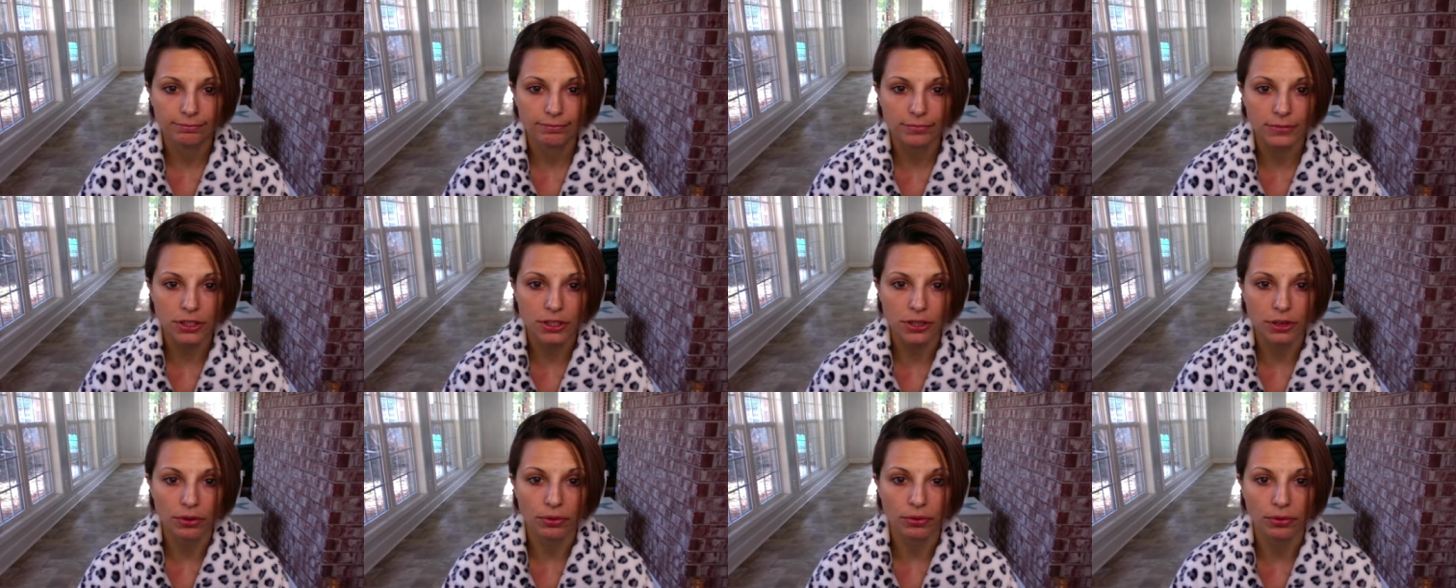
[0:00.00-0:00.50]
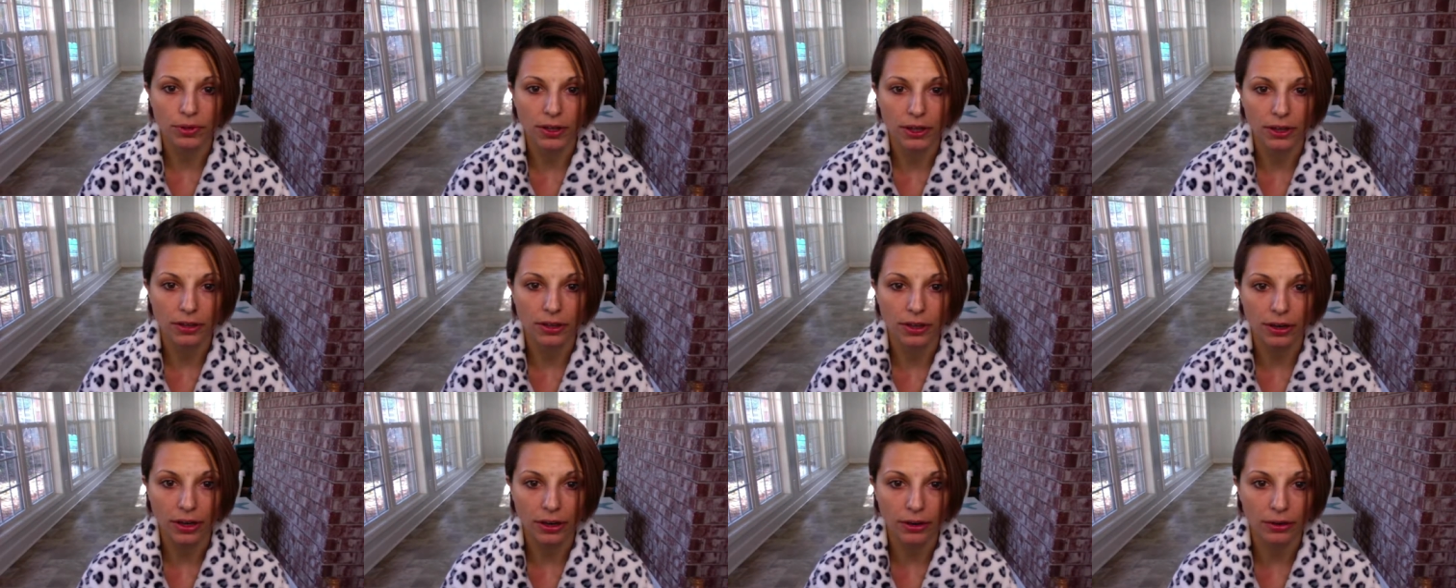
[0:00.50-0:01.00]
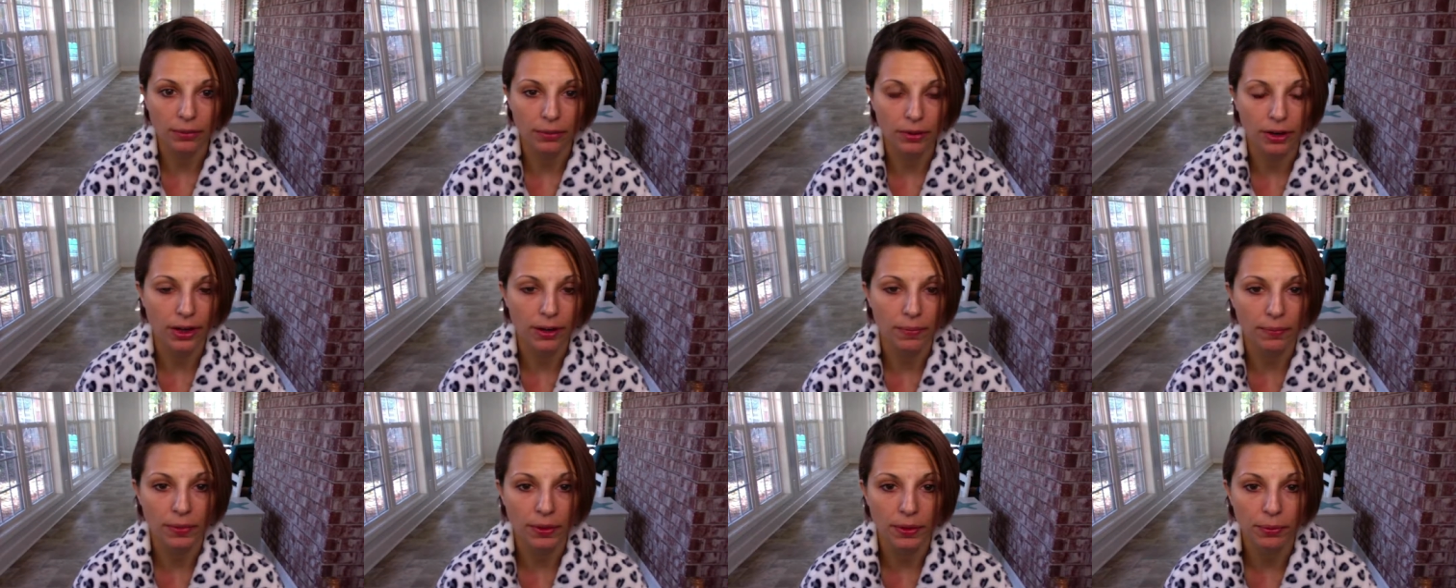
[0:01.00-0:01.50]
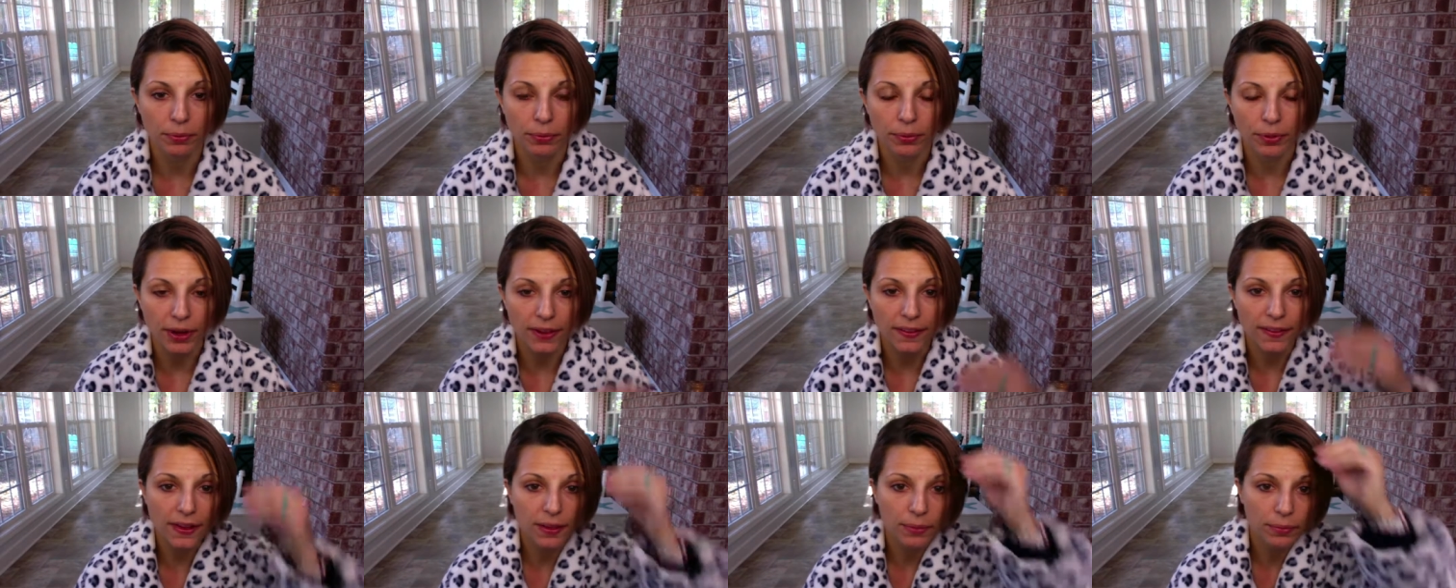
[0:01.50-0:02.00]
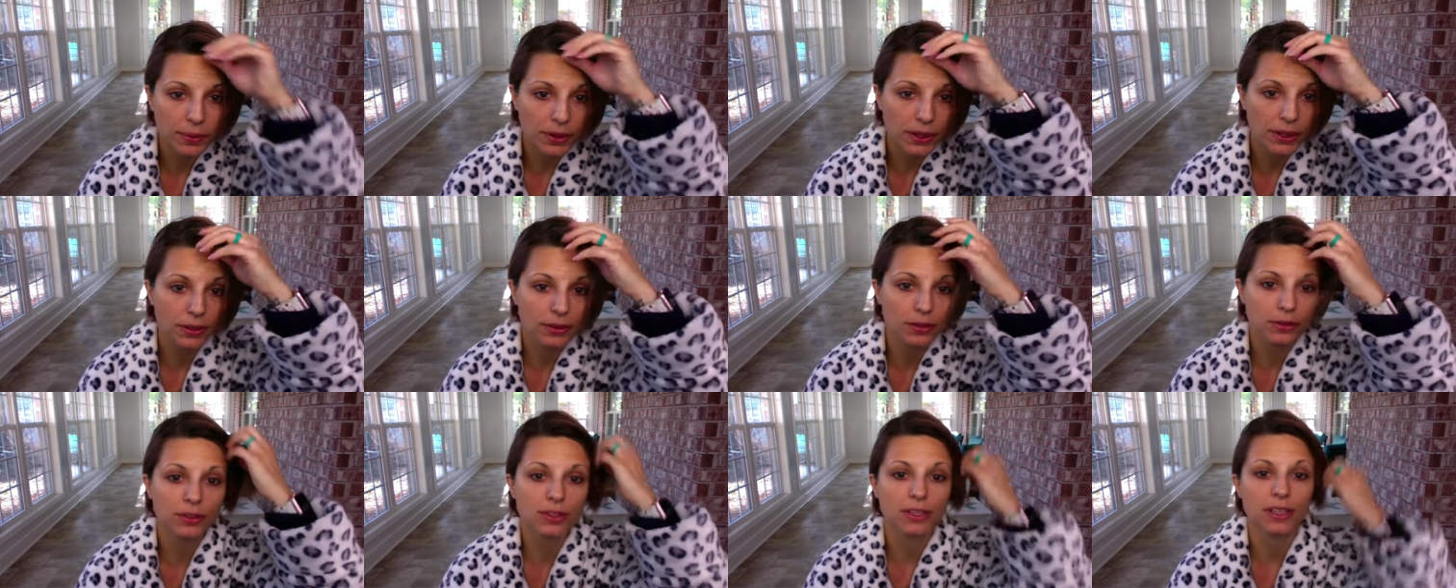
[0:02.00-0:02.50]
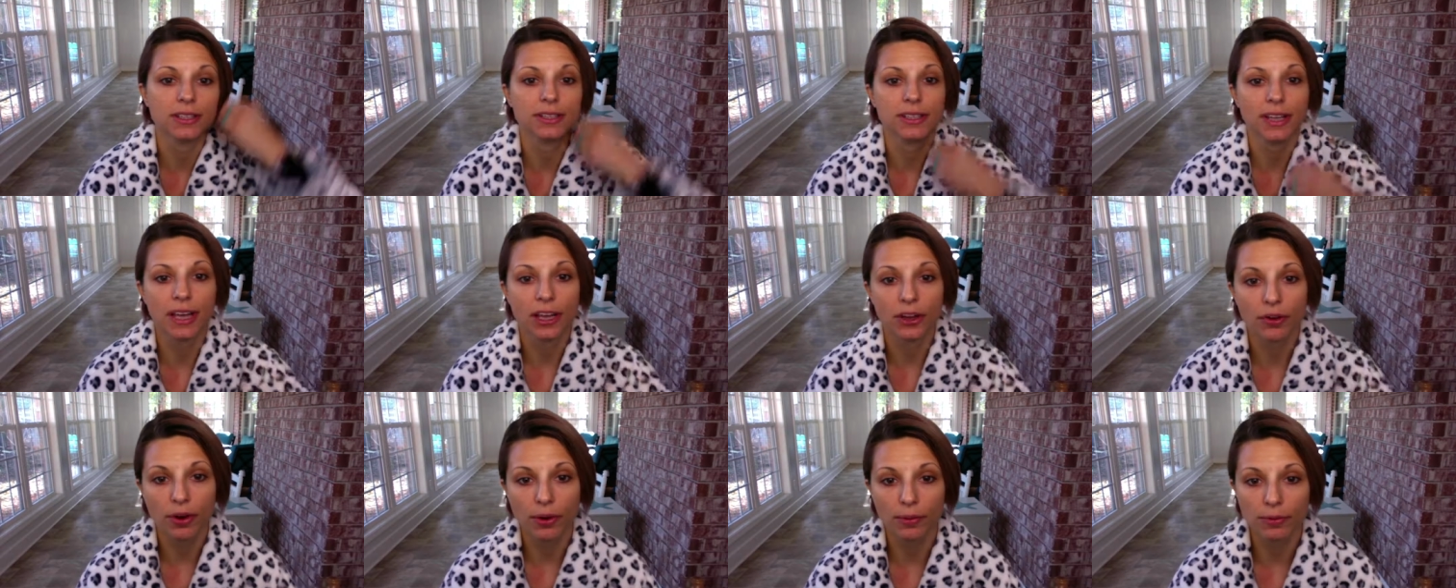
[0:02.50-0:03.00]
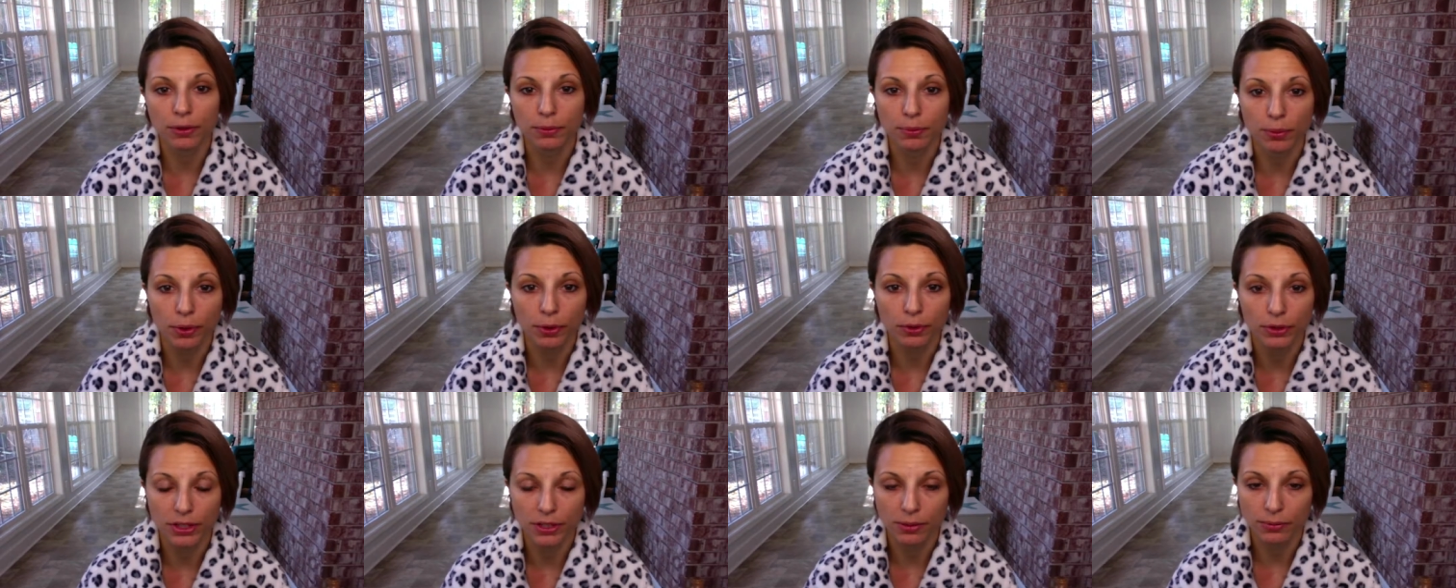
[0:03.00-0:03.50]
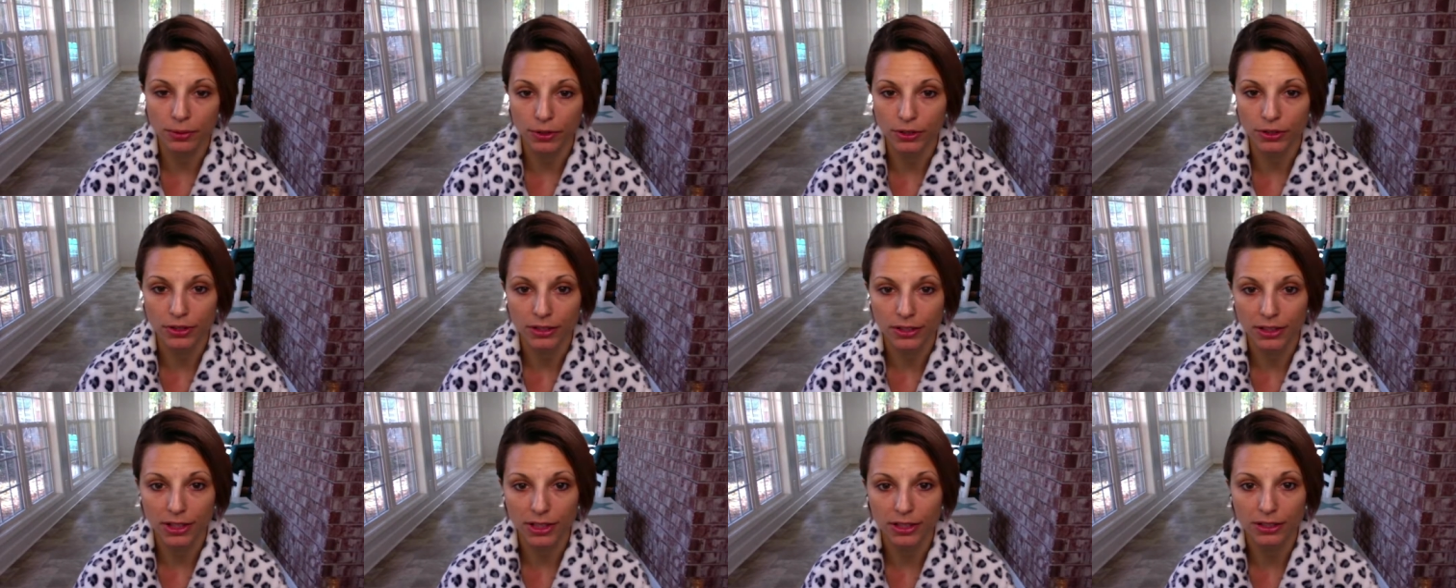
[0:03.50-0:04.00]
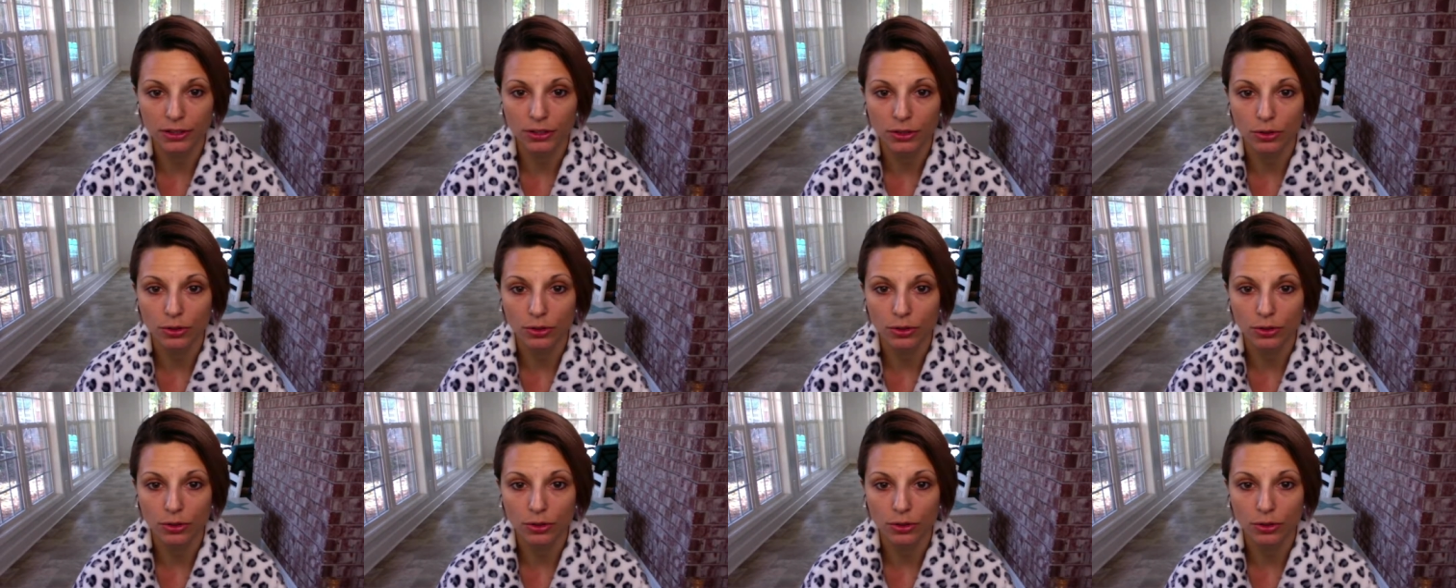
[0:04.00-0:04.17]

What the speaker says: So there you go. The bread that we use has 8 grams of protein per slice.